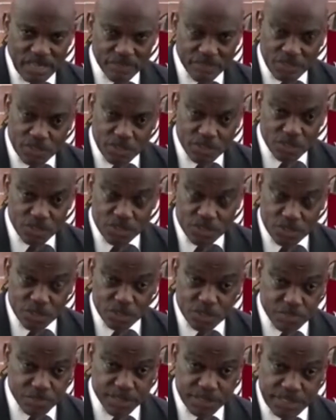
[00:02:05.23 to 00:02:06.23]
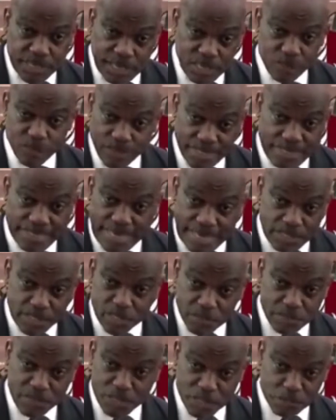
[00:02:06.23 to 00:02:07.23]
I've been to churches to preach. I had to wait
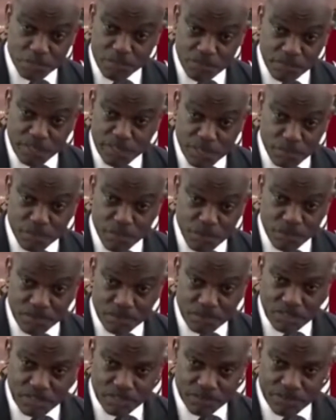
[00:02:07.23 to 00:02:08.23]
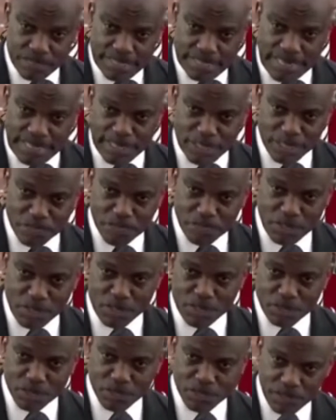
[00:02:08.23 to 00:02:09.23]
90 minutes before I spoke because there were 90
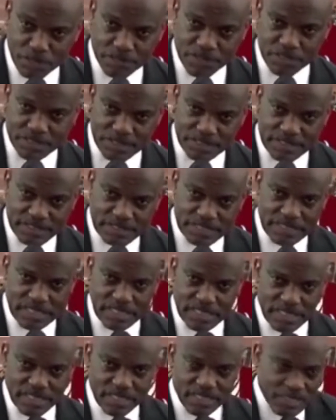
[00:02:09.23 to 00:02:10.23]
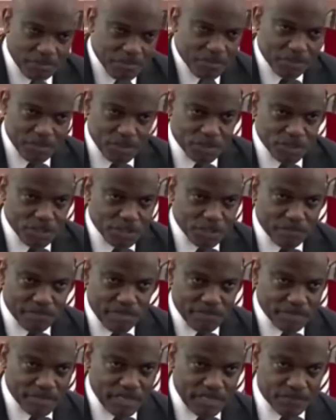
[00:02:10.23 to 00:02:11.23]
minutes of preliminaries. And maybe the church
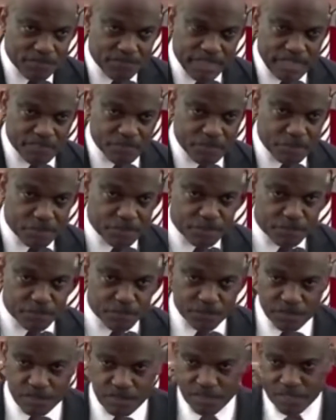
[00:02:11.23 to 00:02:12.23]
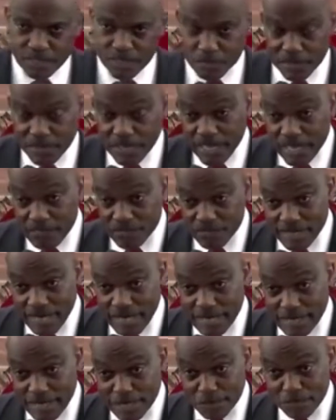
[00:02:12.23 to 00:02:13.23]
baptized five people in 40 years, but they have
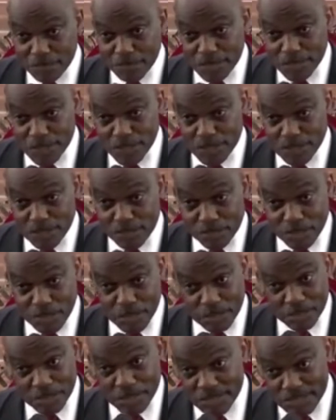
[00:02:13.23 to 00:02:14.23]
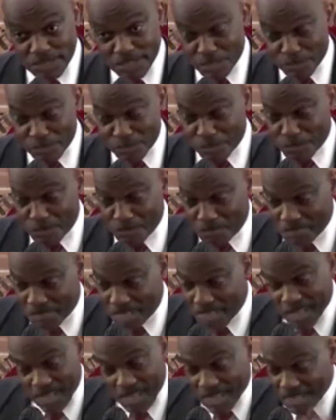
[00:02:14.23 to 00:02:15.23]
90 minutes of preliminaries. Are you following me?